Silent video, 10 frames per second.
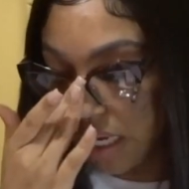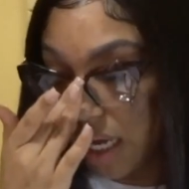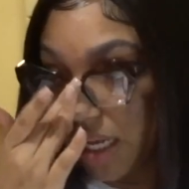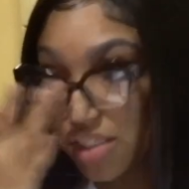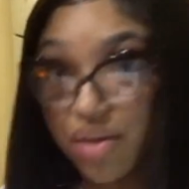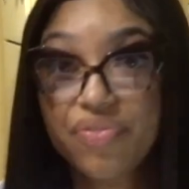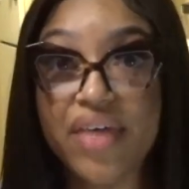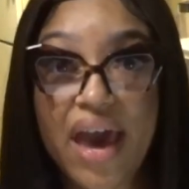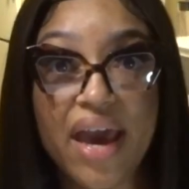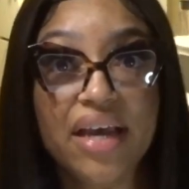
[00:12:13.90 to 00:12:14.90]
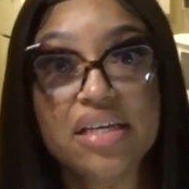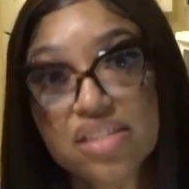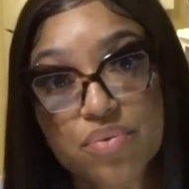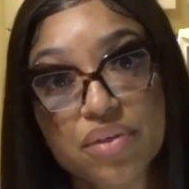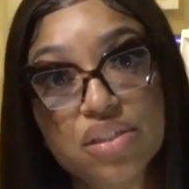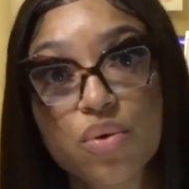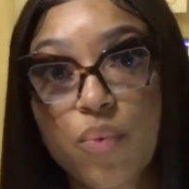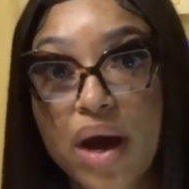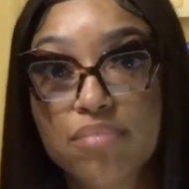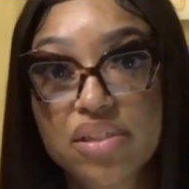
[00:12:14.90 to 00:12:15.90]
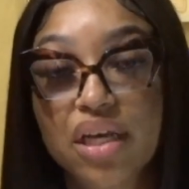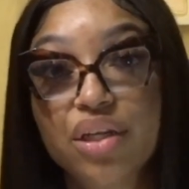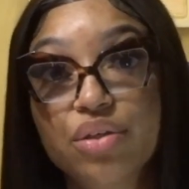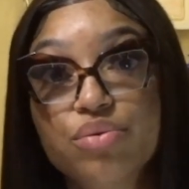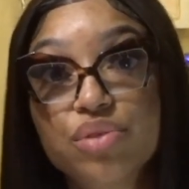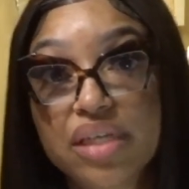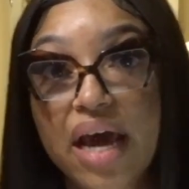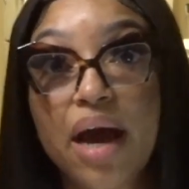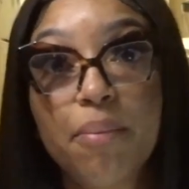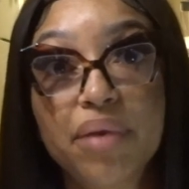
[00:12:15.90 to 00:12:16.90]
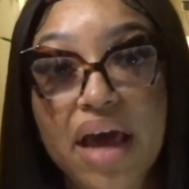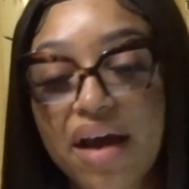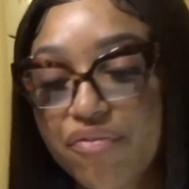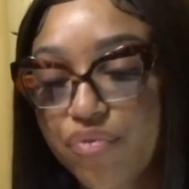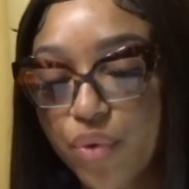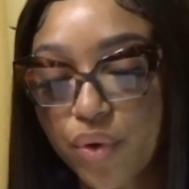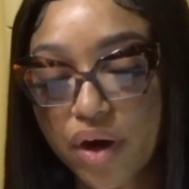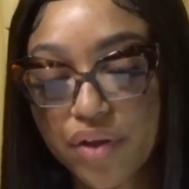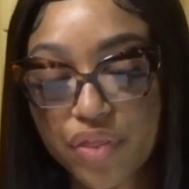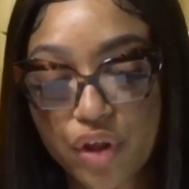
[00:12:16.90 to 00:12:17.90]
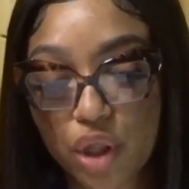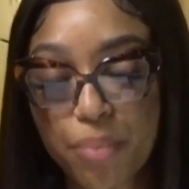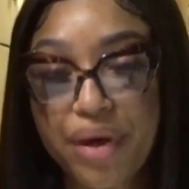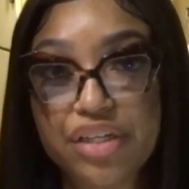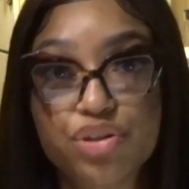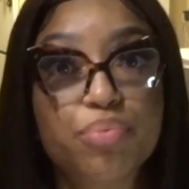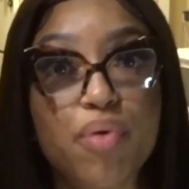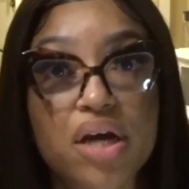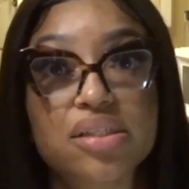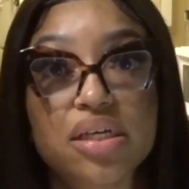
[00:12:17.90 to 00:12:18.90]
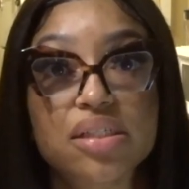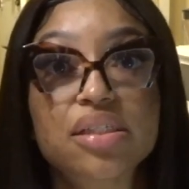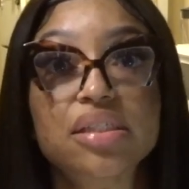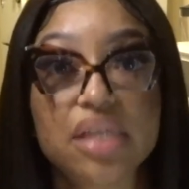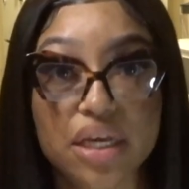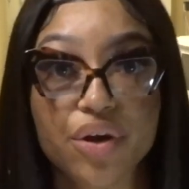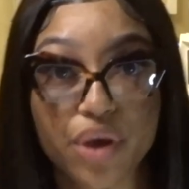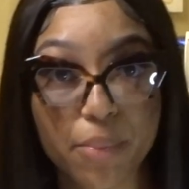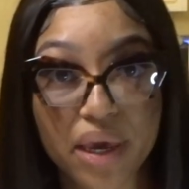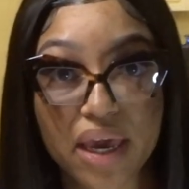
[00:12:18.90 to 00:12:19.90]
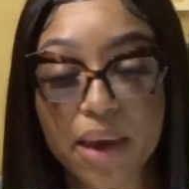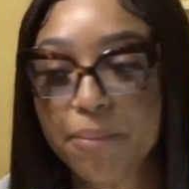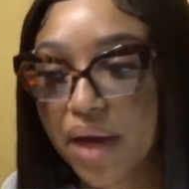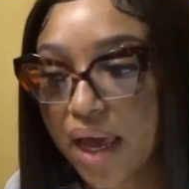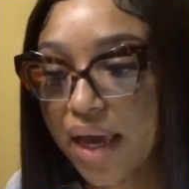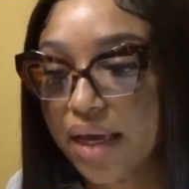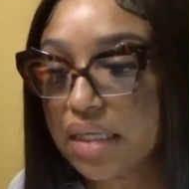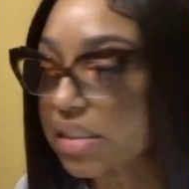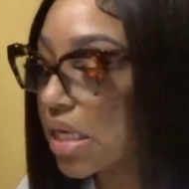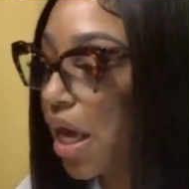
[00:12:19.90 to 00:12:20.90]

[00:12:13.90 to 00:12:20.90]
So that is the reason why I'm telling you to not apply for the global entry process sitting on your bed, because